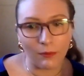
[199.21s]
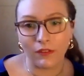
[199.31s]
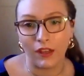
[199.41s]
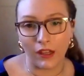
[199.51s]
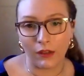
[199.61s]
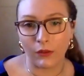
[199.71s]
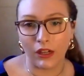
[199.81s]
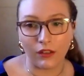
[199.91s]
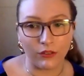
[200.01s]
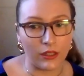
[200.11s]
I've been liking what
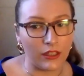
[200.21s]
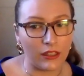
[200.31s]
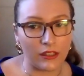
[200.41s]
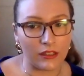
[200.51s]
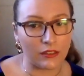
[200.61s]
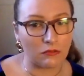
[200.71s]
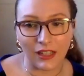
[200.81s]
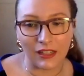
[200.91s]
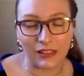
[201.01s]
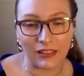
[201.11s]
I'm reading.
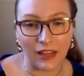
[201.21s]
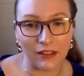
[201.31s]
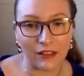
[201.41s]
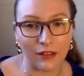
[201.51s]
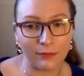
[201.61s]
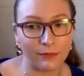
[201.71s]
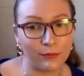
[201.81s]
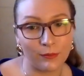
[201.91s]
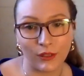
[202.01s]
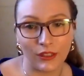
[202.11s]
Yeah, I'm
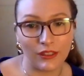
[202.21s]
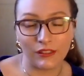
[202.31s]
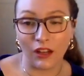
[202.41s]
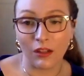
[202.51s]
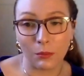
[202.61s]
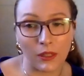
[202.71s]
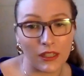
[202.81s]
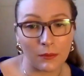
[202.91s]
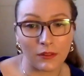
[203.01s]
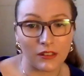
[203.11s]
really not
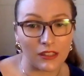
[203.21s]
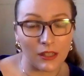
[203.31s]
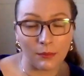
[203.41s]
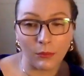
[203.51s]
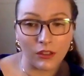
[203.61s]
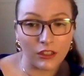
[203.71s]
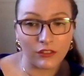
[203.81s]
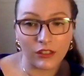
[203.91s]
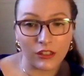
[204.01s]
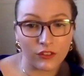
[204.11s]
complaining about this. I've been wanting
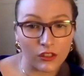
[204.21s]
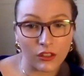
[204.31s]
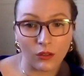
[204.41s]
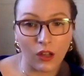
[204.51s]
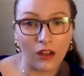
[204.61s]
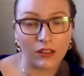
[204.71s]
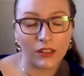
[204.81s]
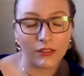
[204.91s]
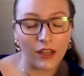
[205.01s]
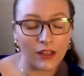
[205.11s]
to read this for so long.
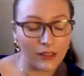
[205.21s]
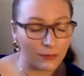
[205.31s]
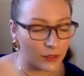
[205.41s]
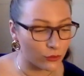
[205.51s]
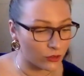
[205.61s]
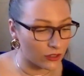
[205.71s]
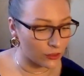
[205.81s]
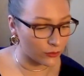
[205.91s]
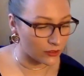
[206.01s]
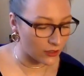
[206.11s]
So yeah, I'm enjoying
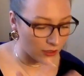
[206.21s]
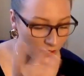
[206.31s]
this one.